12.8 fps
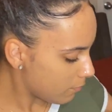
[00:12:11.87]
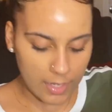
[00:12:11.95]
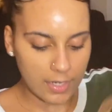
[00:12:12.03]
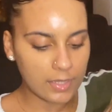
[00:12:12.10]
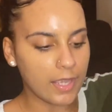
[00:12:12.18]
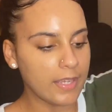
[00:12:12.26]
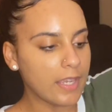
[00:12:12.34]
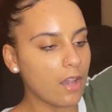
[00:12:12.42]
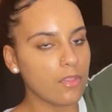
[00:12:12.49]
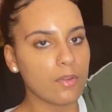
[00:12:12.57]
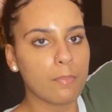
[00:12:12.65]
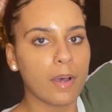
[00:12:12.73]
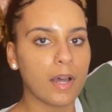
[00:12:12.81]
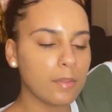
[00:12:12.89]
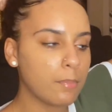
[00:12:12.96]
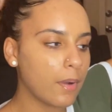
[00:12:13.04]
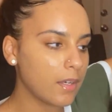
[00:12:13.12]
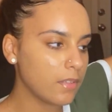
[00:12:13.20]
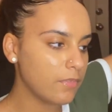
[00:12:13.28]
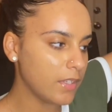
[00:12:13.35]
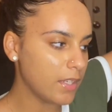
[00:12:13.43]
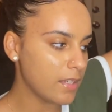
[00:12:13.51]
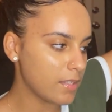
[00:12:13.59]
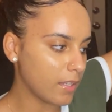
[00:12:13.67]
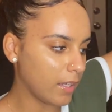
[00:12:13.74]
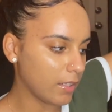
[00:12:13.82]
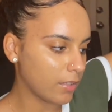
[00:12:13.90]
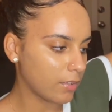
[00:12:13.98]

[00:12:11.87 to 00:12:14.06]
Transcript: And I like how the bottom part of it is like